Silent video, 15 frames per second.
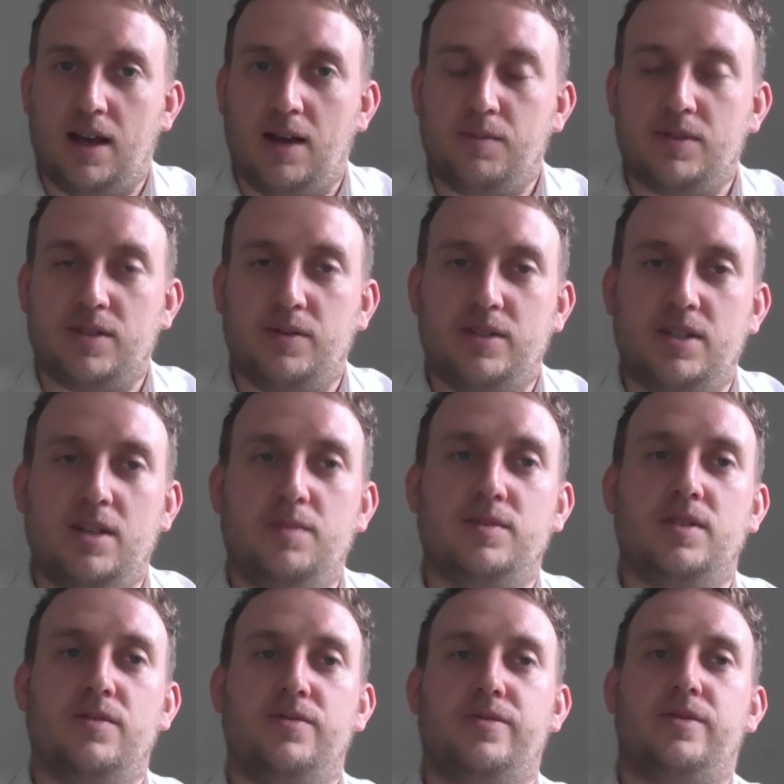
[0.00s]
So in terms
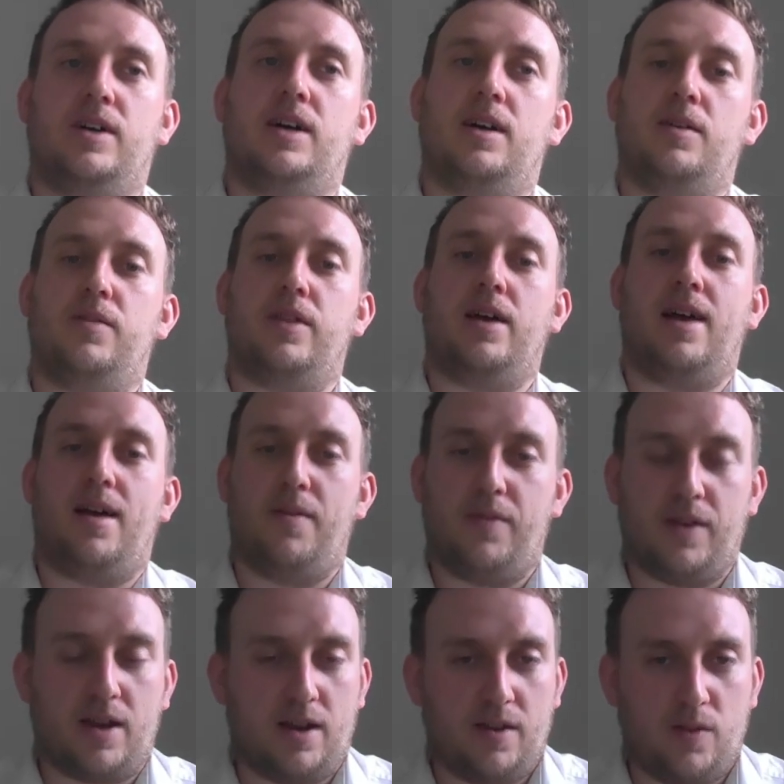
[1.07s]
of
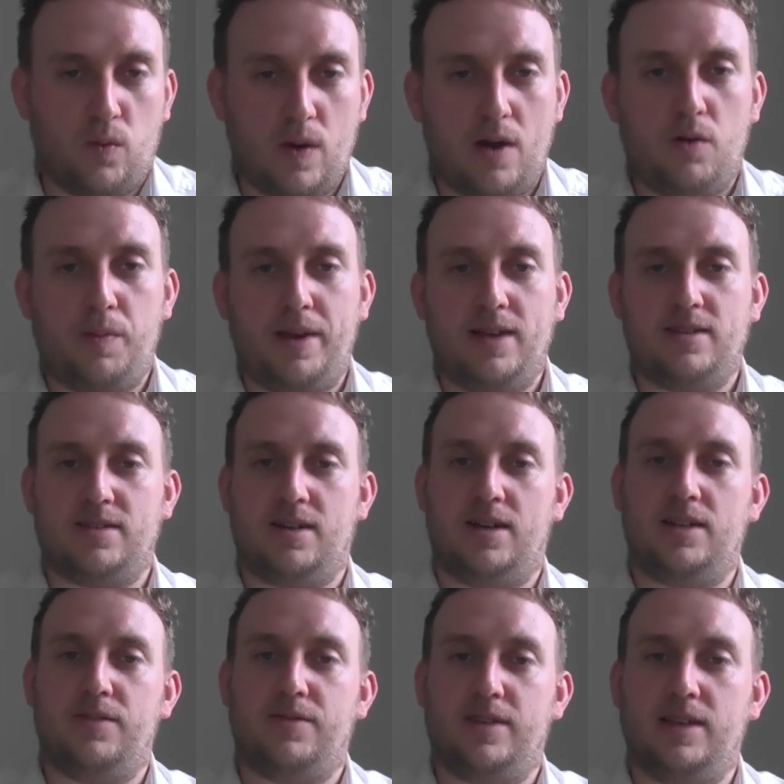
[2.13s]
the kind of the well-being
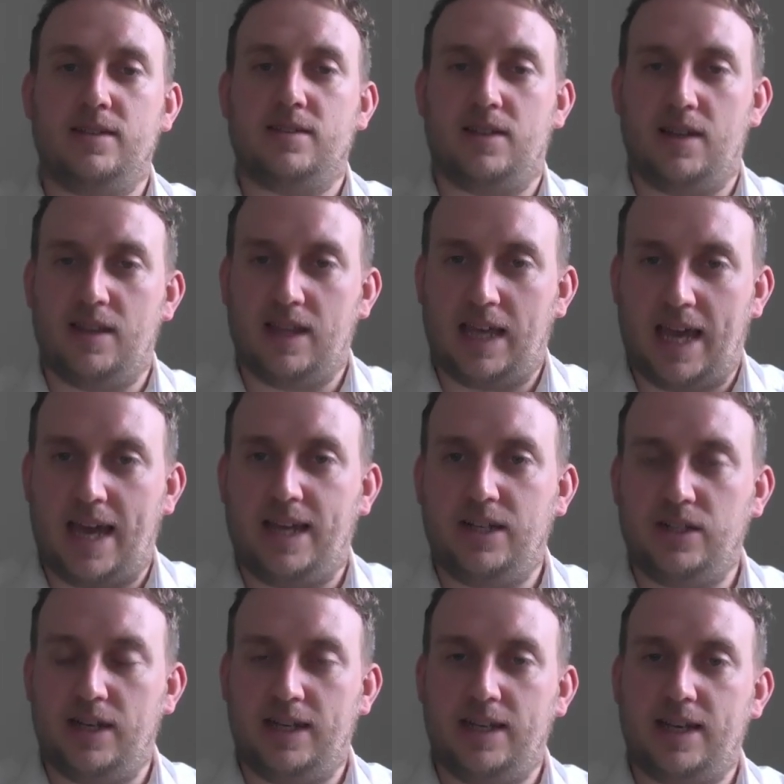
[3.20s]
side of things and
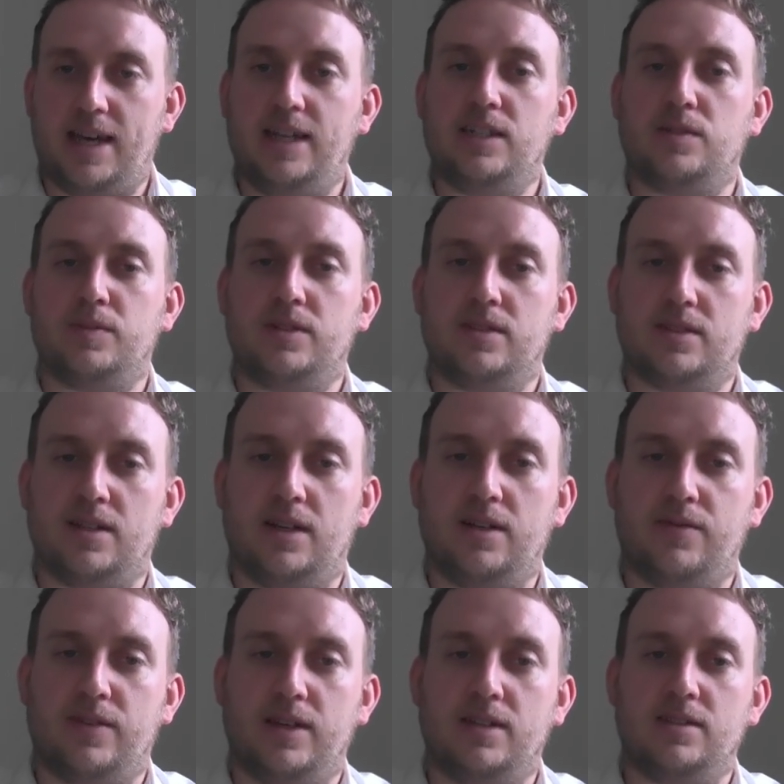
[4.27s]
the engagement side
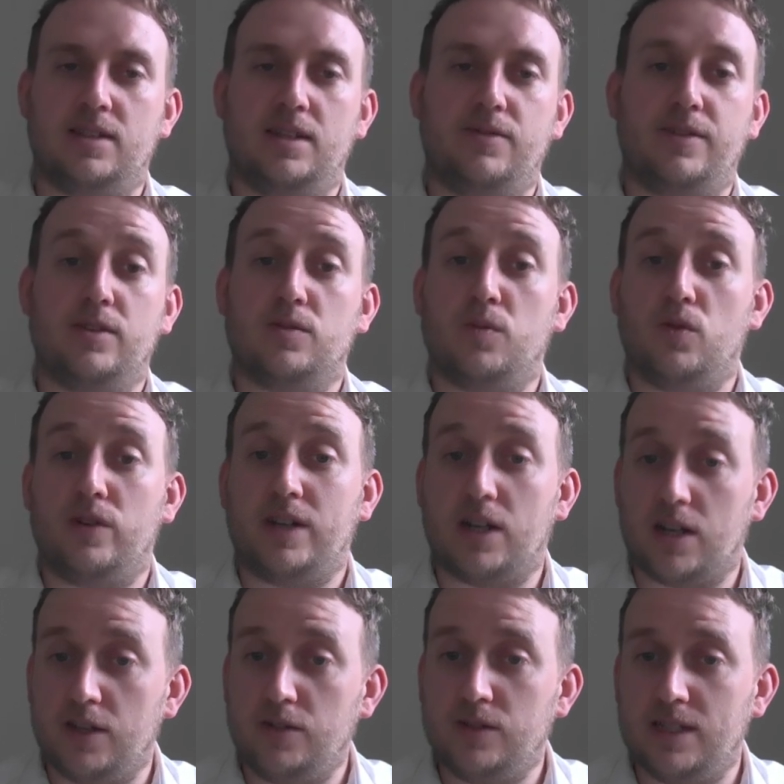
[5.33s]
of things, he feels more
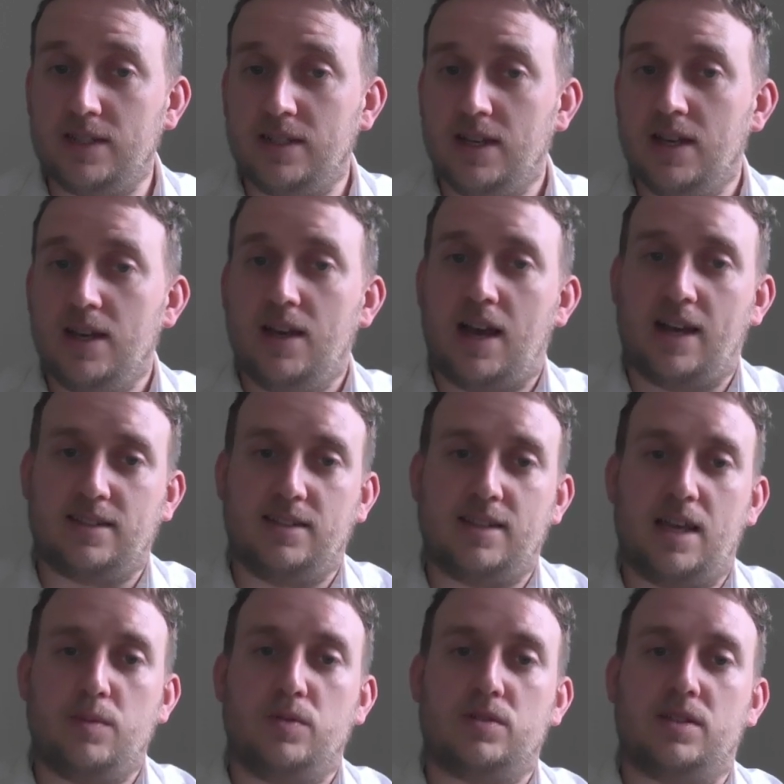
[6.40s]
included as he's
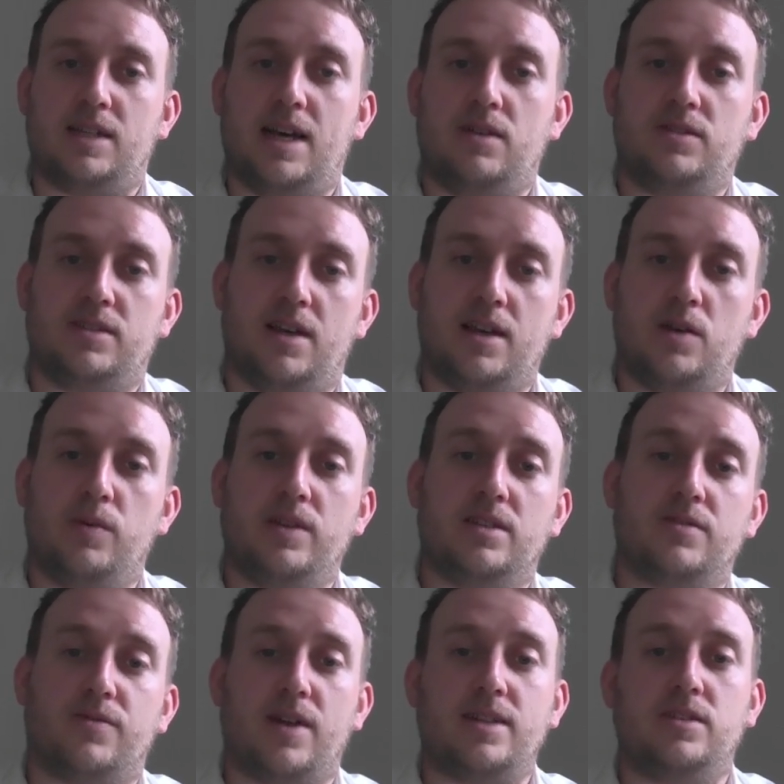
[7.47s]
able to now cycle with his
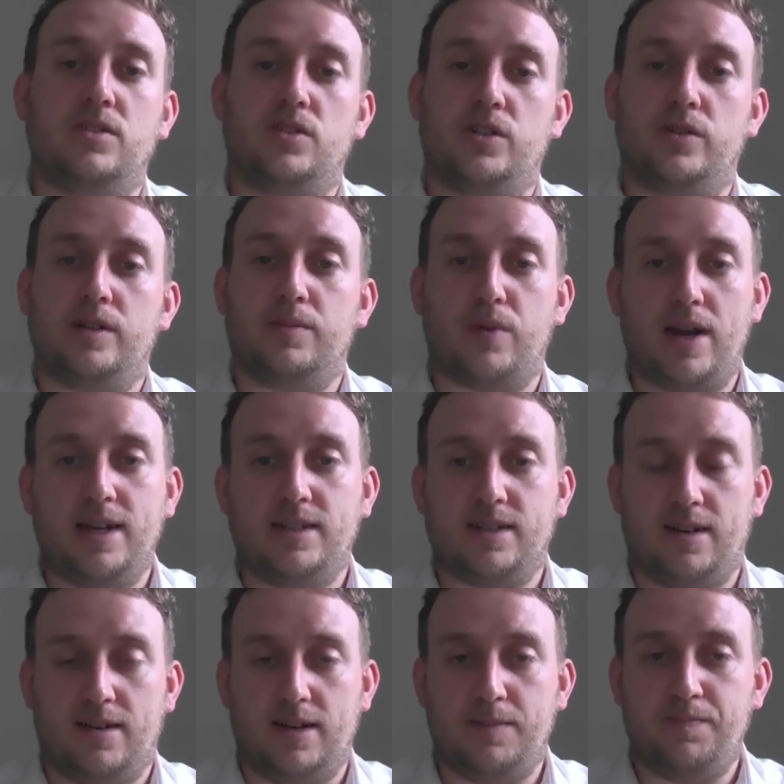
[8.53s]
friends during break
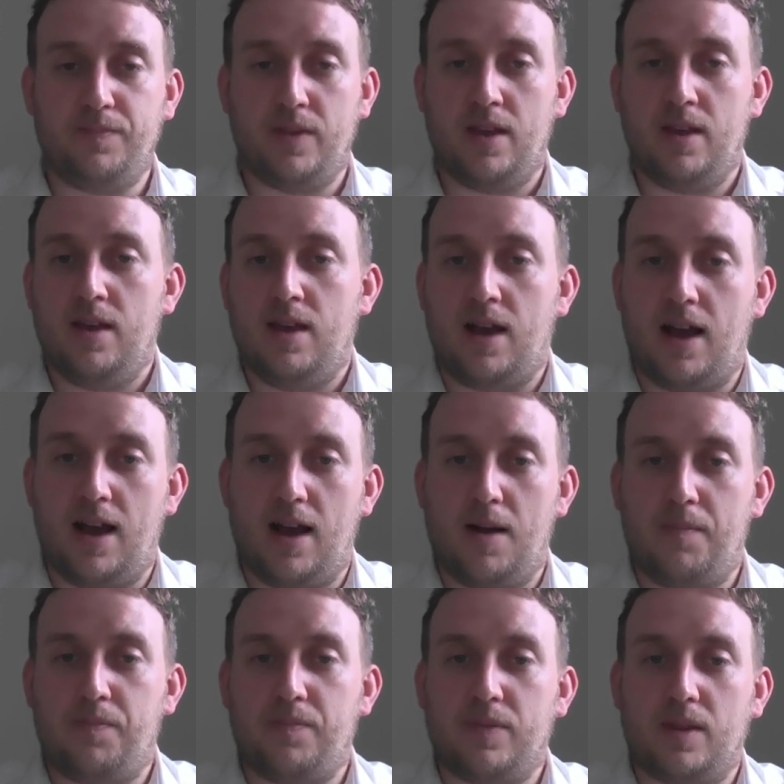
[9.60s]
time.
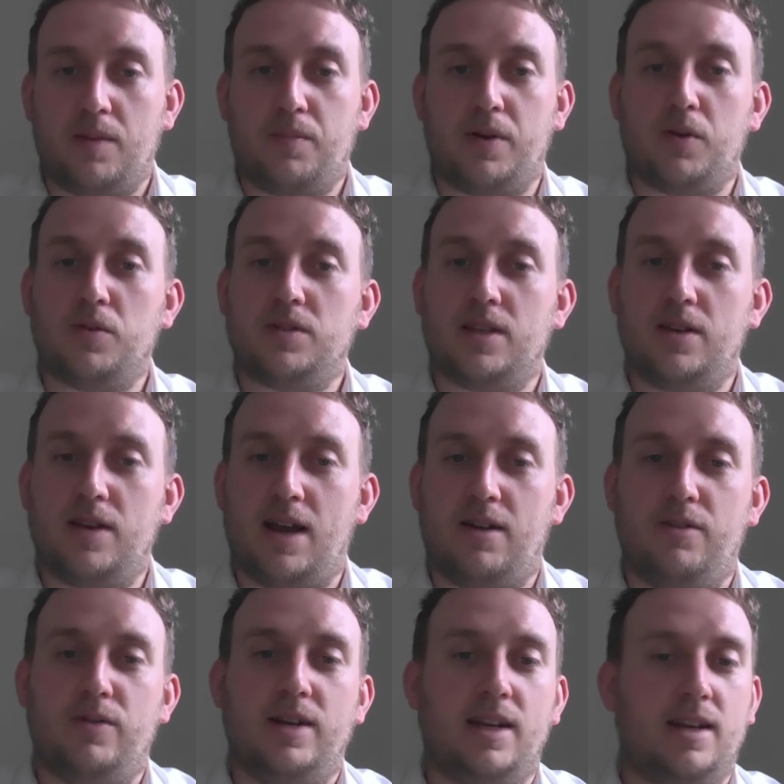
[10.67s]
But also Harry
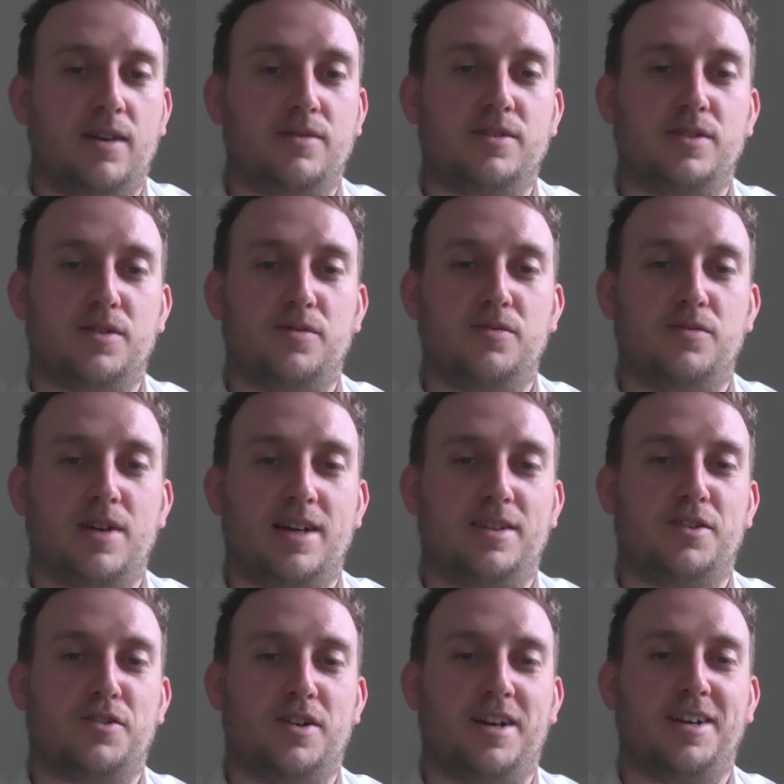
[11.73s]
really loves to ride the
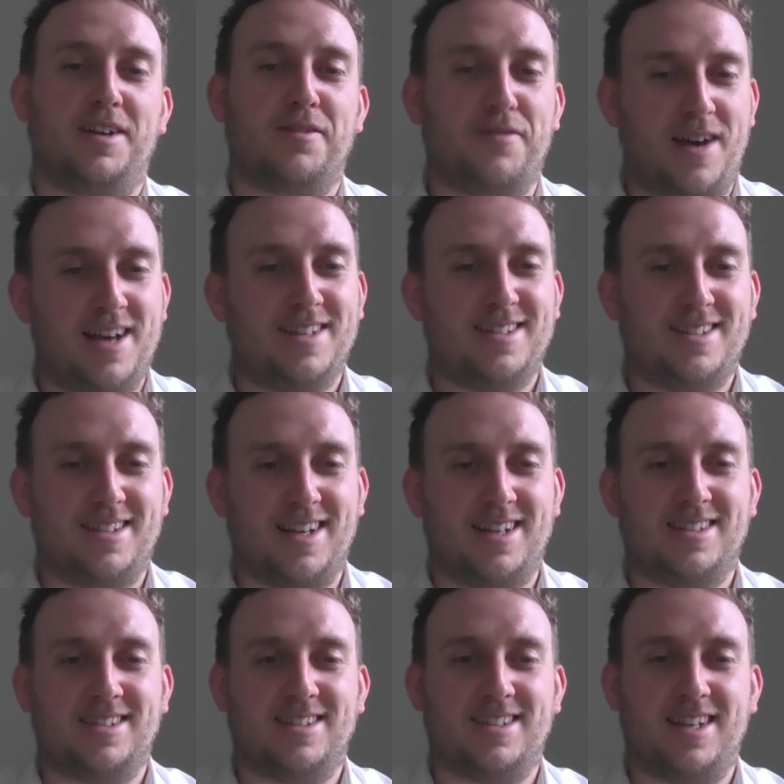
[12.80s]
trike fast,
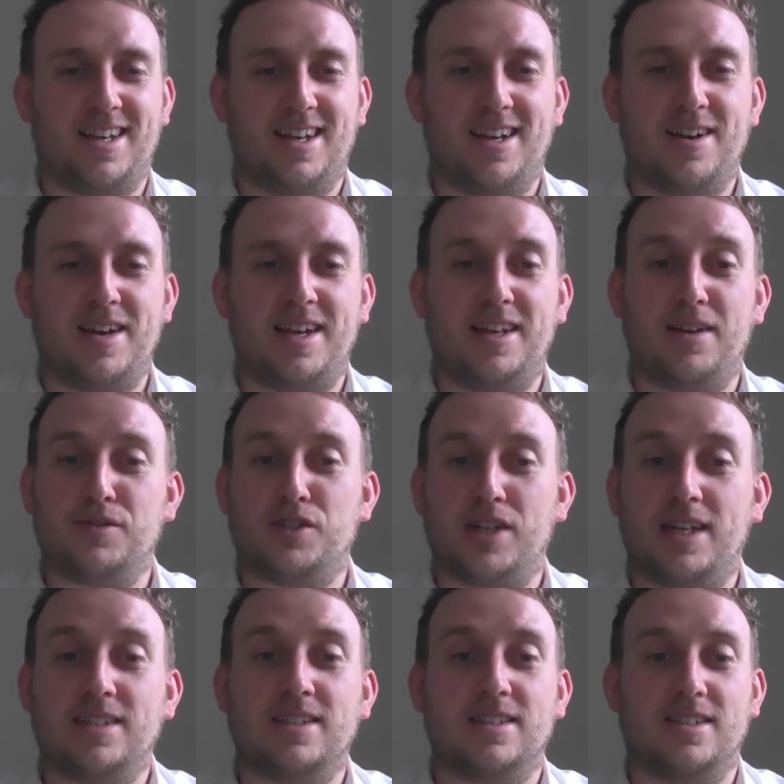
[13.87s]
as he loves
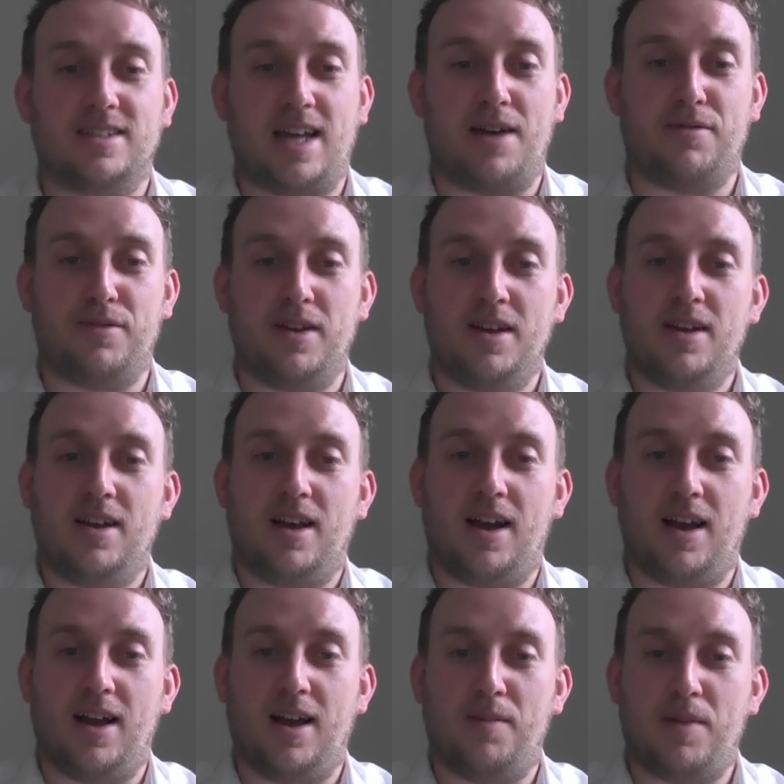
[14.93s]
chasing the staff
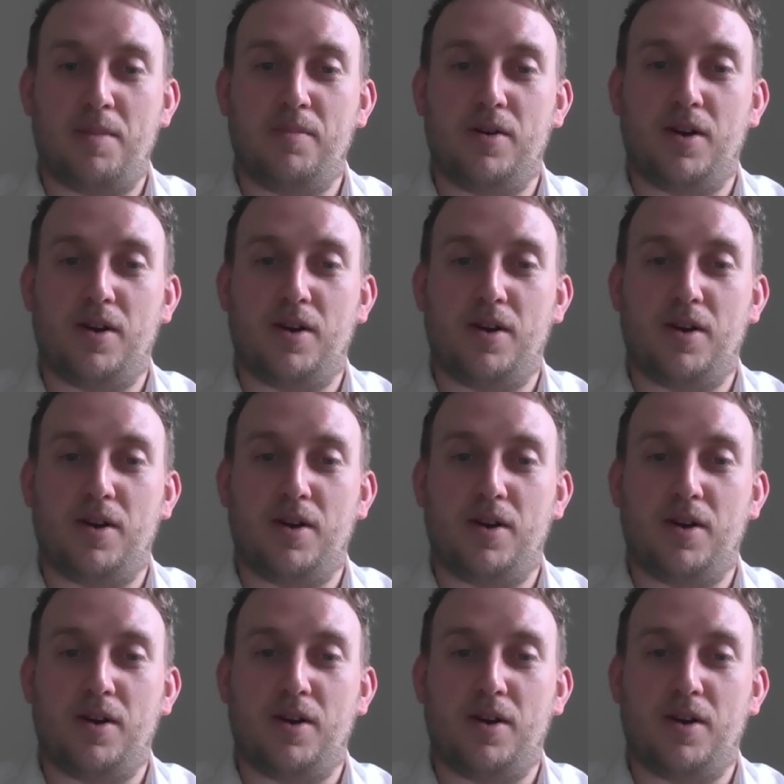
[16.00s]
member